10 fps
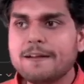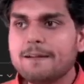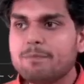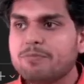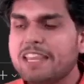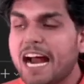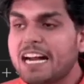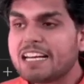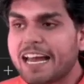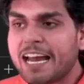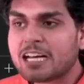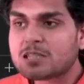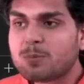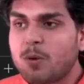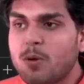that
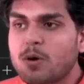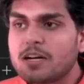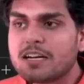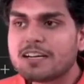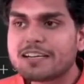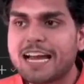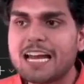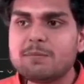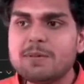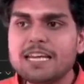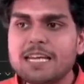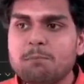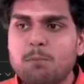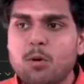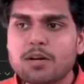export can be
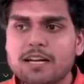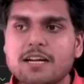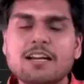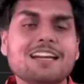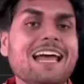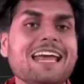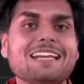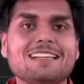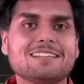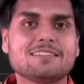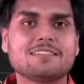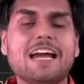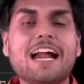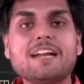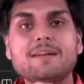imported like this. That